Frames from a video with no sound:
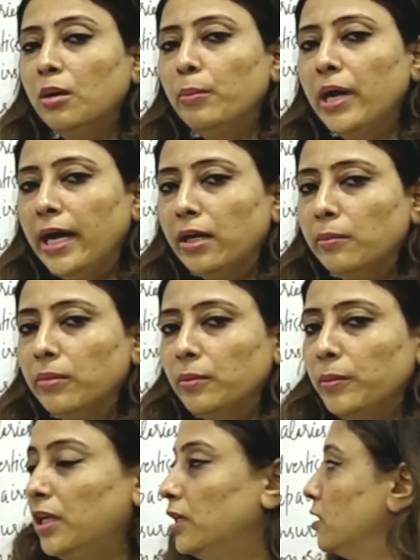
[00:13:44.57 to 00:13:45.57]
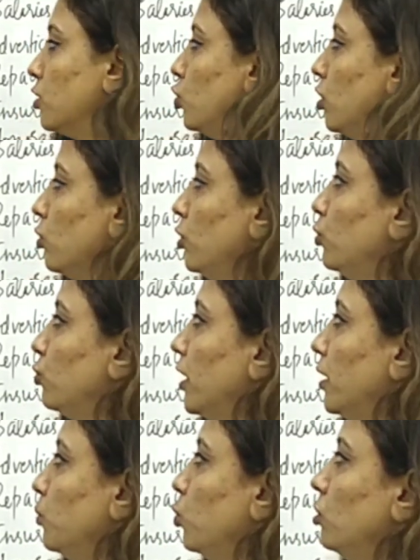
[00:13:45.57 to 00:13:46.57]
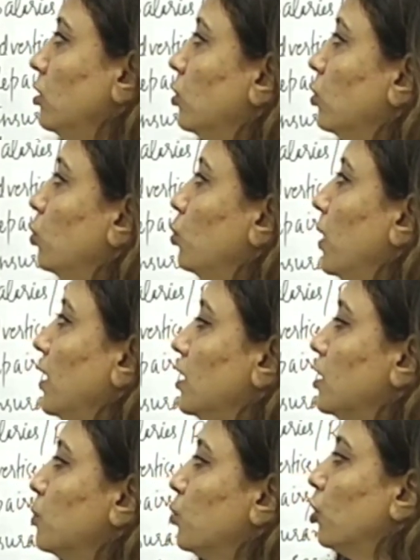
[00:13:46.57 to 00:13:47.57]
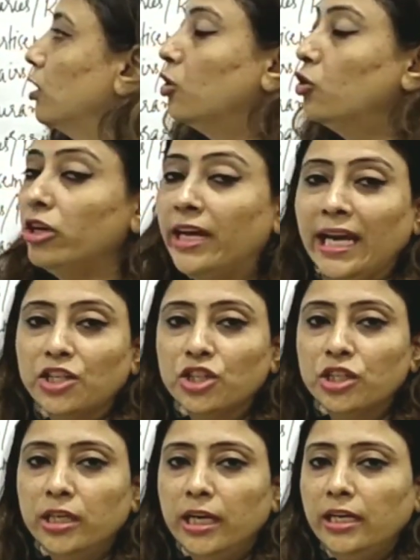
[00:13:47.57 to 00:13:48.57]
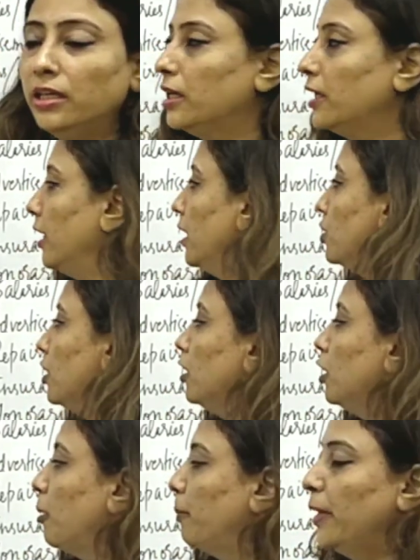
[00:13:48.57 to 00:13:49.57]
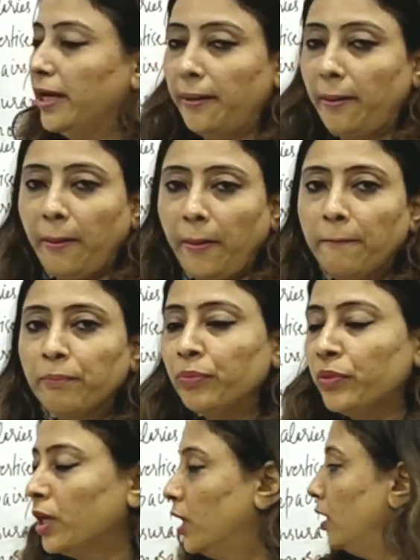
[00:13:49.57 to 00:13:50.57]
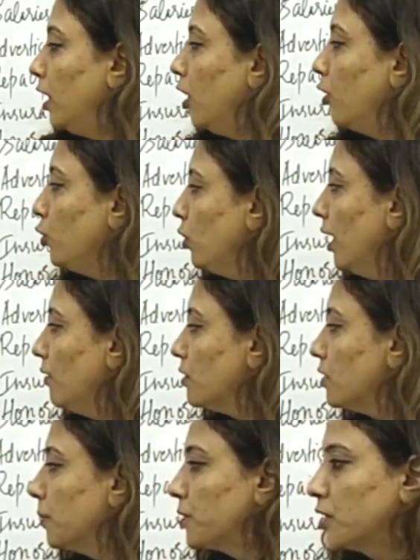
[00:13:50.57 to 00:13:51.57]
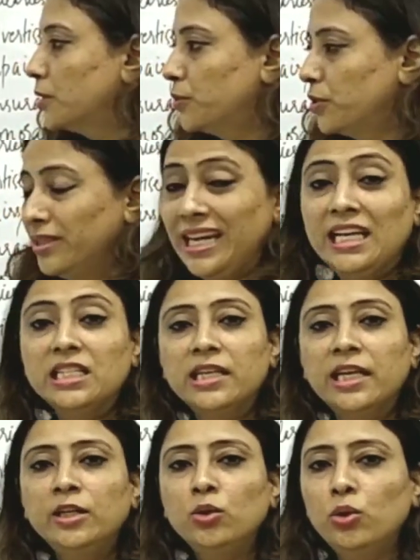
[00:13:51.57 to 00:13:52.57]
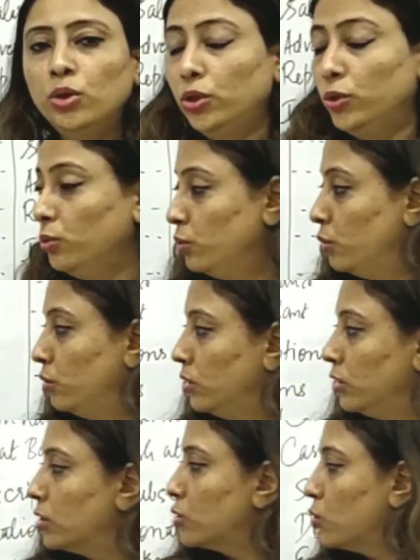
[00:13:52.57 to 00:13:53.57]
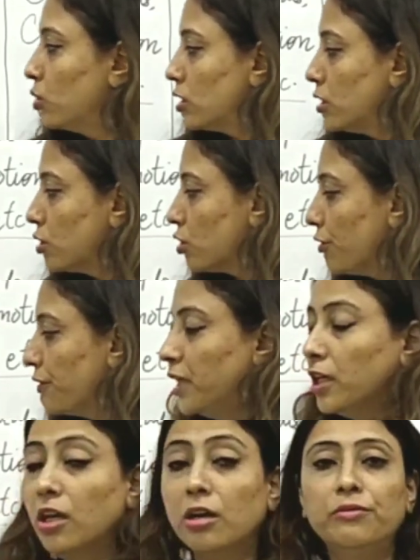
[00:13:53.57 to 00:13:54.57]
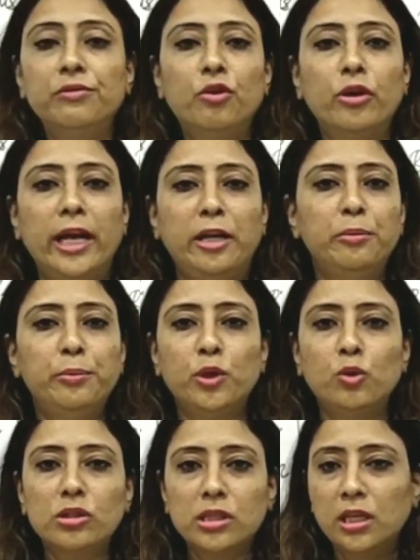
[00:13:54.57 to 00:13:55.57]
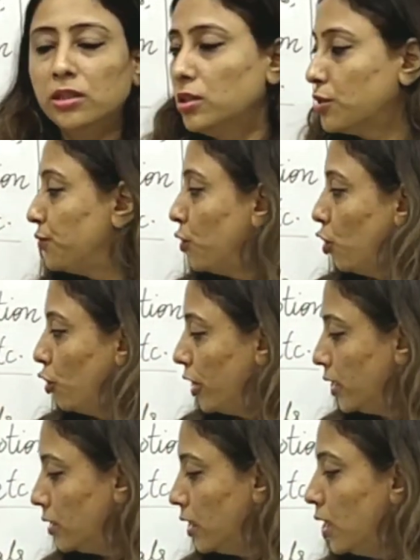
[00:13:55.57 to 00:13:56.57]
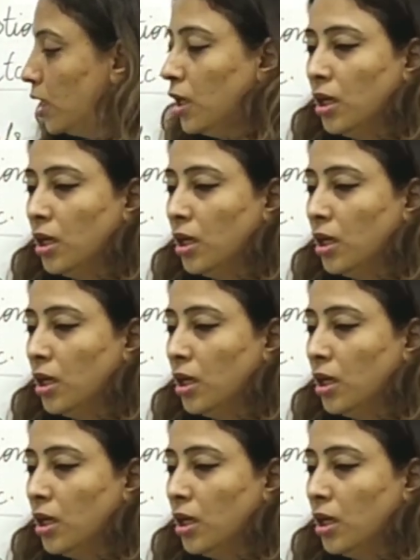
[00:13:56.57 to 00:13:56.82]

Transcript: bank balance, you are going to write both. Two balance brought down, cash in hand, cash at bank. Now you have subscription. As I told you, the sources of income for NPOs are this following